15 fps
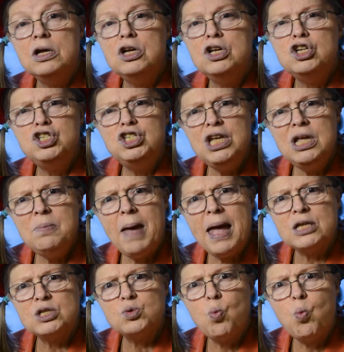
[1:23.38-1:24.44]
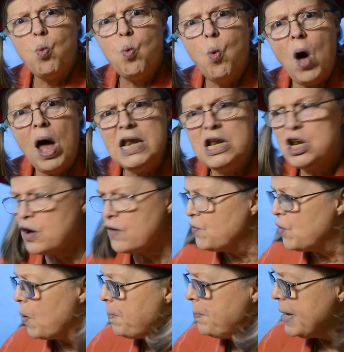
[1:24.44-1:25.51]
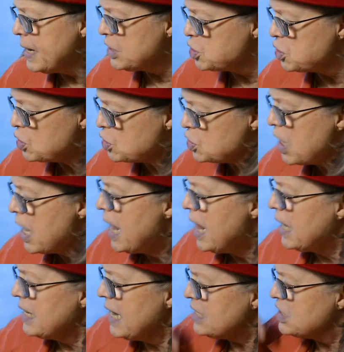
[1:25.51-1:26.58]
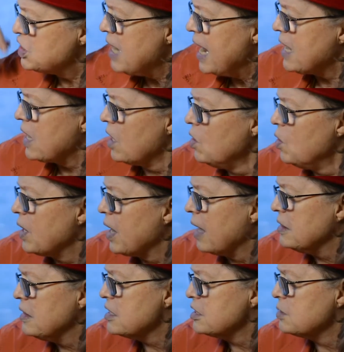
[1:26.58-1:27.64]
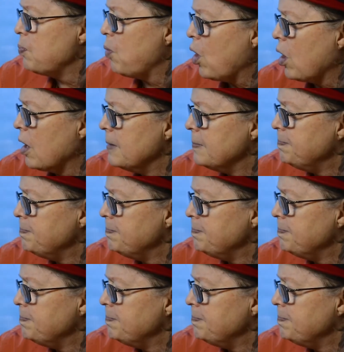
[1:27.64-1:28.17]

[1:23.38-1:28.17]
She makes wonderful pictures. Let's take a look at this book.